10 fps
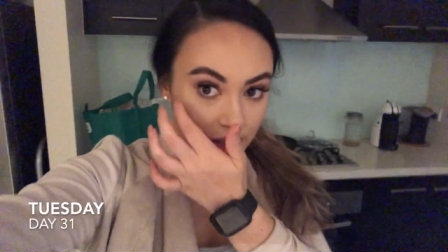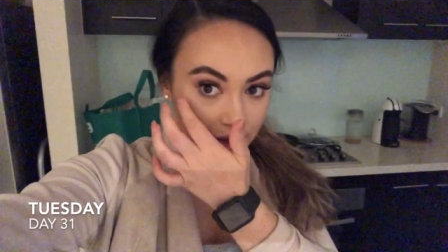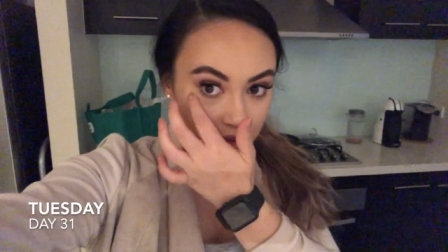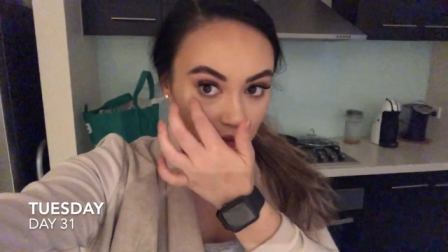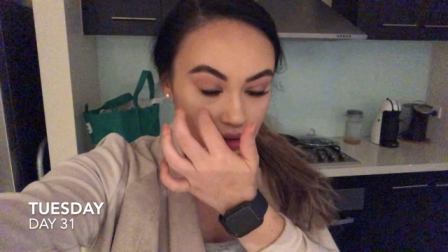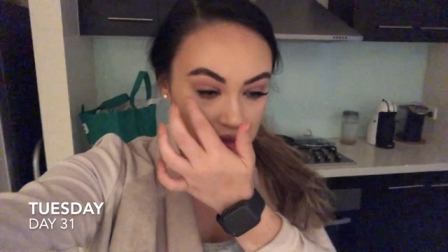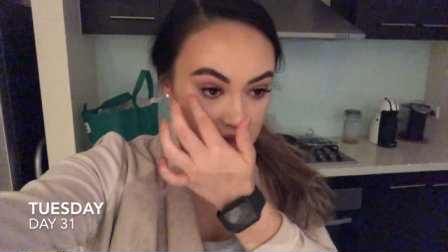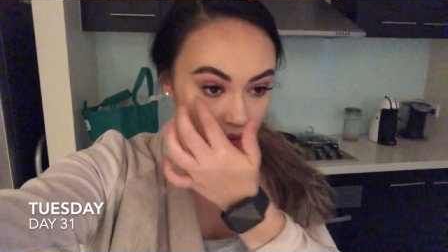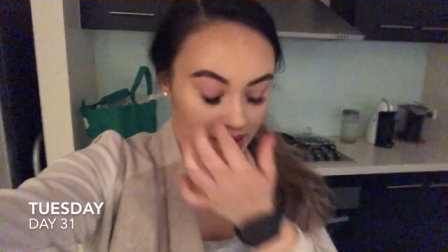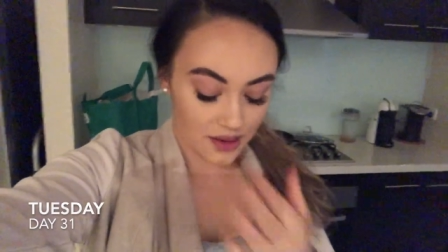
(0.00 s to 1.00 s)
I wanted
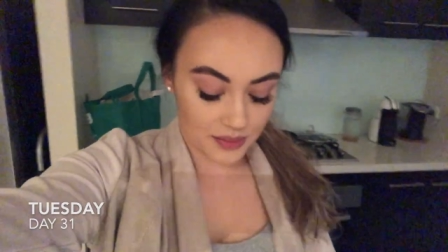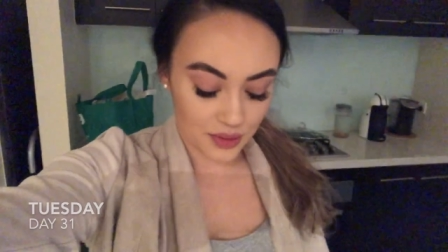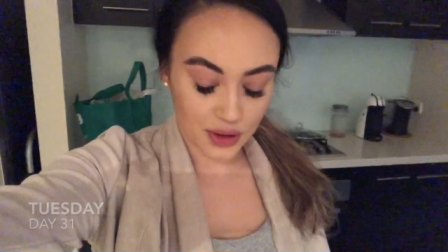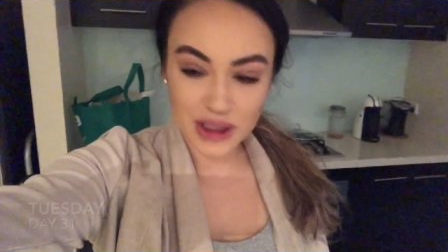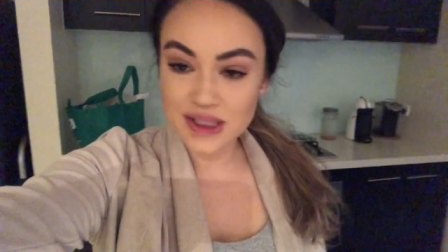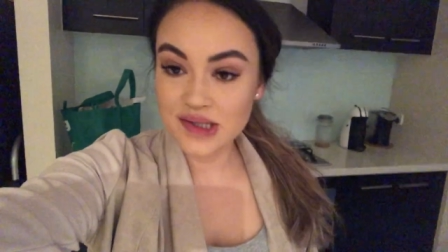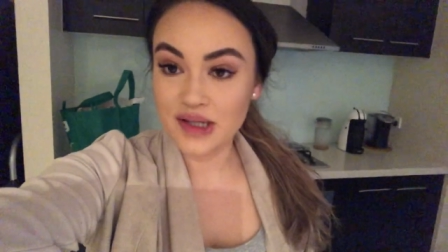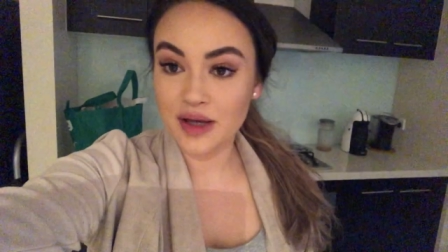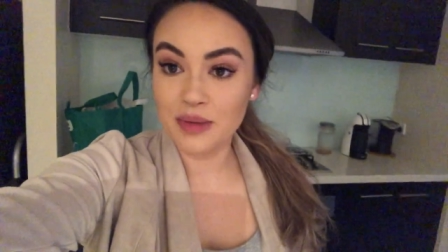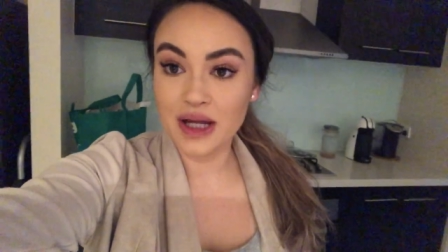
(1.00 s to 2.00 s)
to wake up earlier
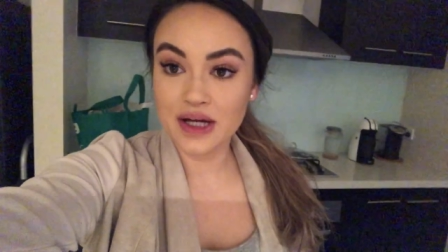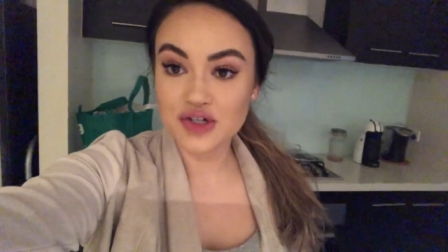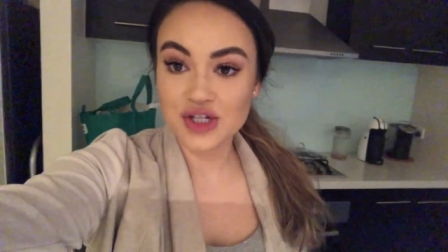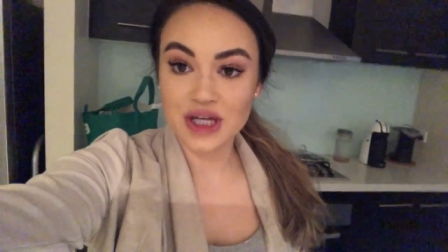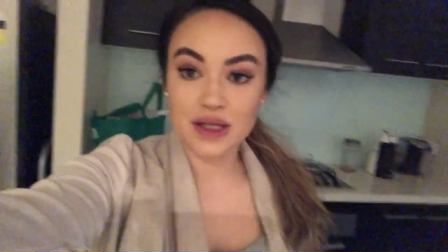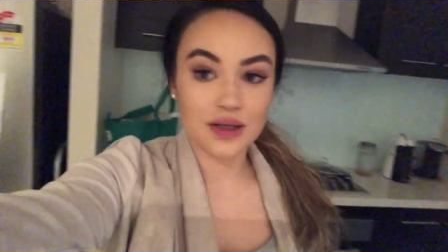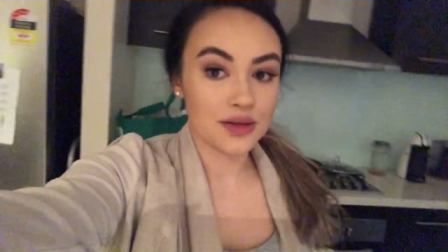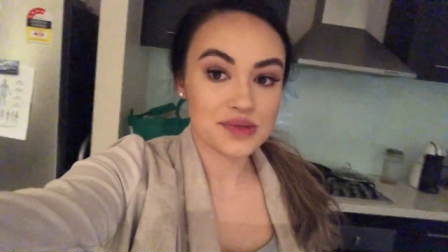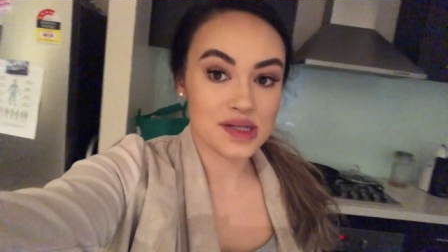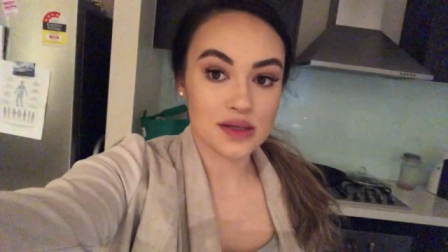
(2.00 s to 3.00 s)
today, but I actually ended
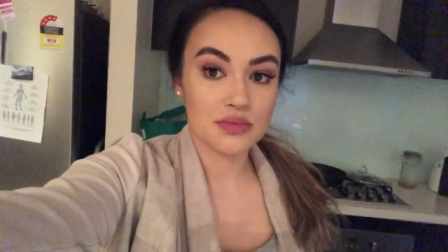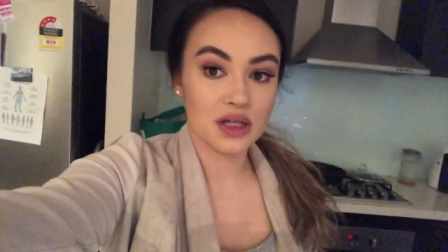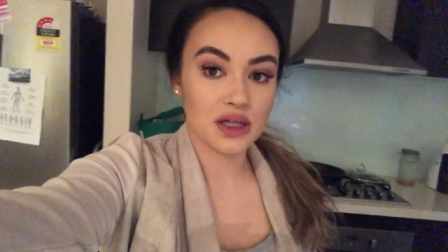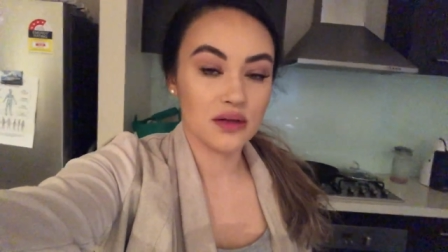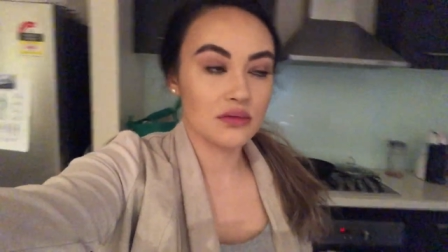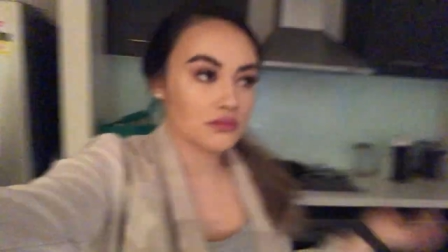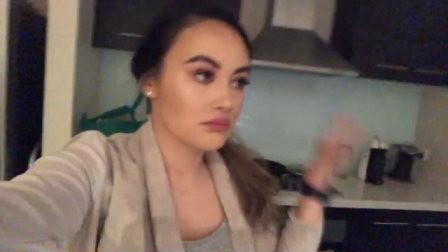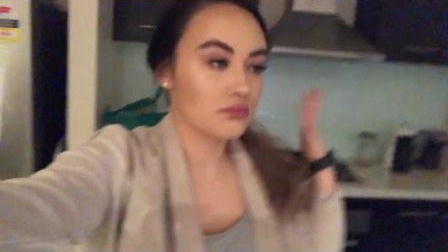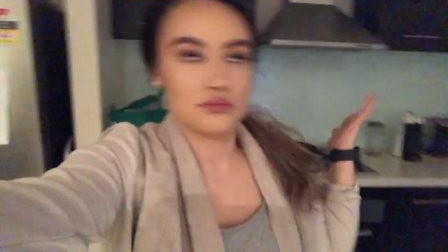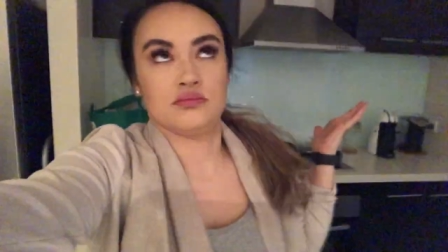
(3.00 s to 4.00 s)
up sleeping in.
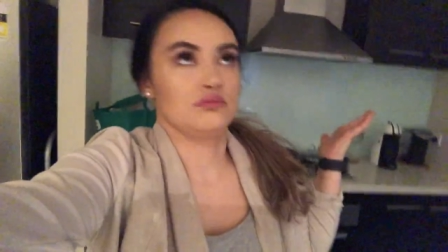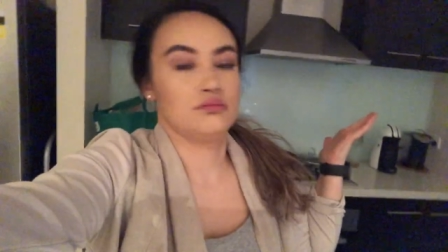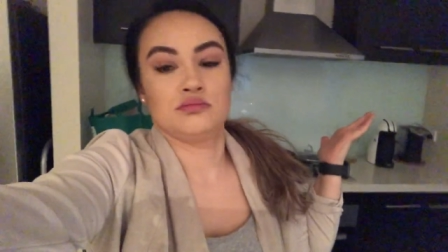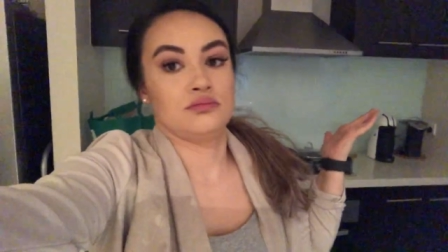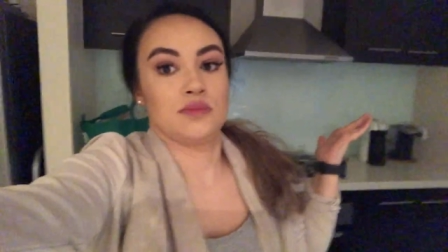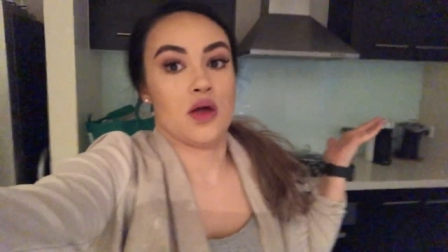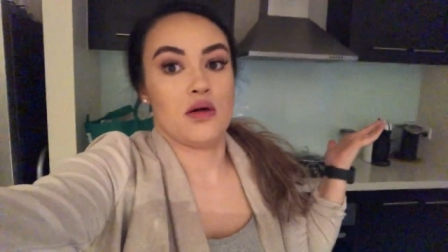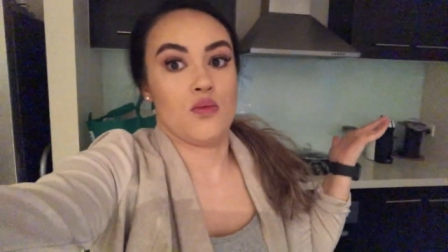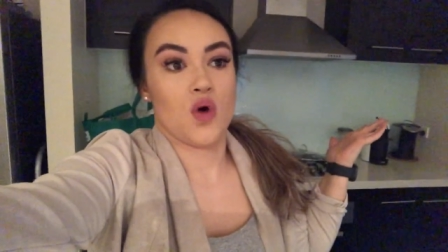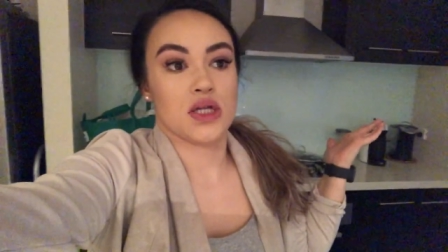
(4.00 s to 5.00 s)

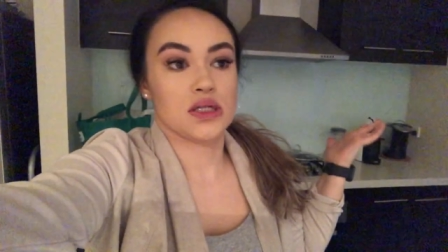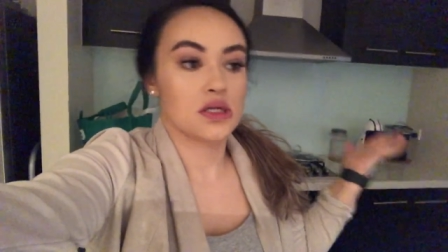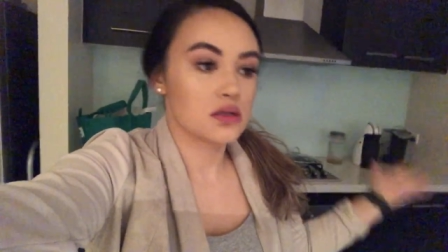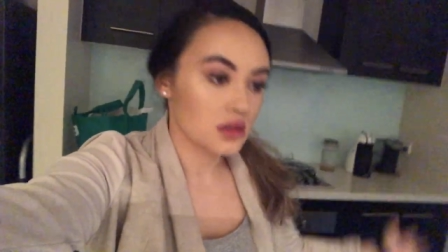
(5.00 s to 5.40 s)
What?